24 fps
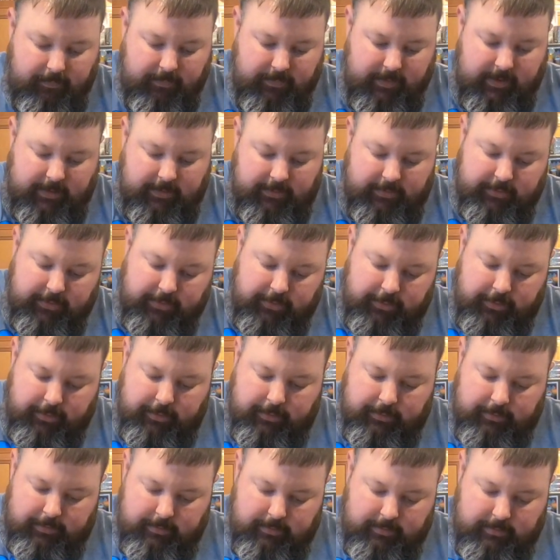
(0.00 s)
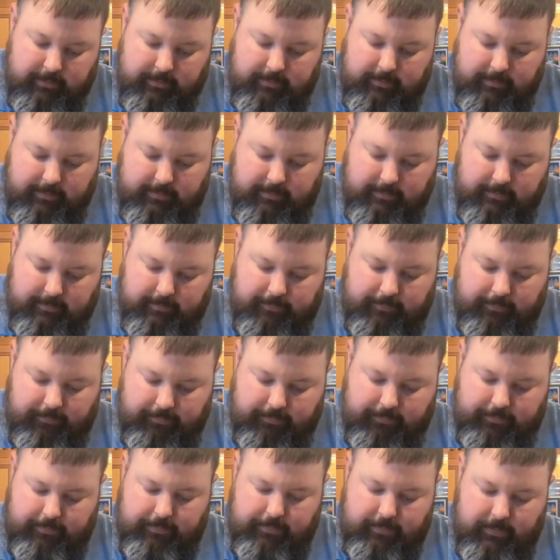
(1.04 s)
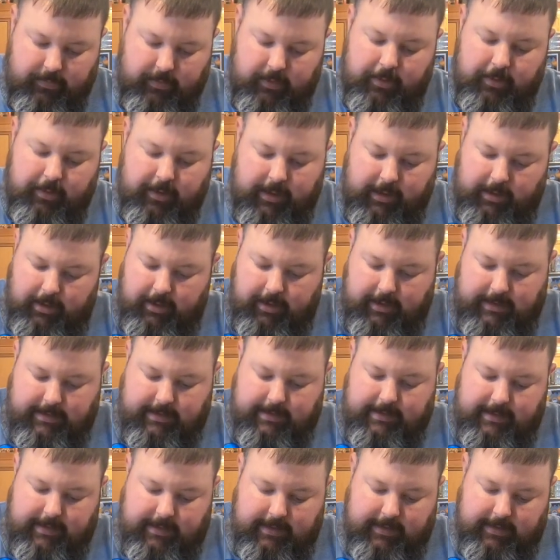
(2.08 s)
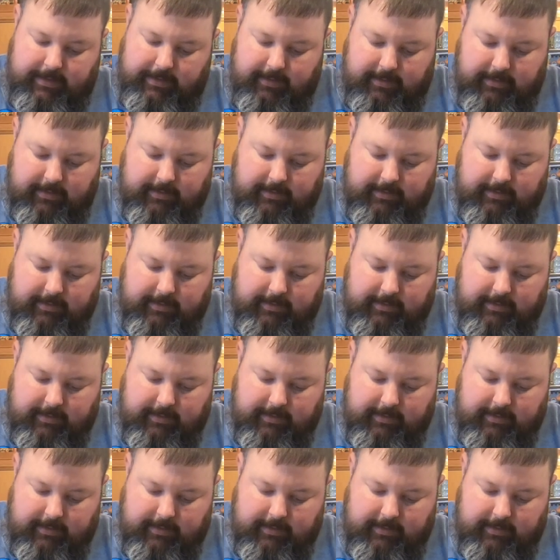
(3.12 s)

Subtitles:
and stir the green onions in.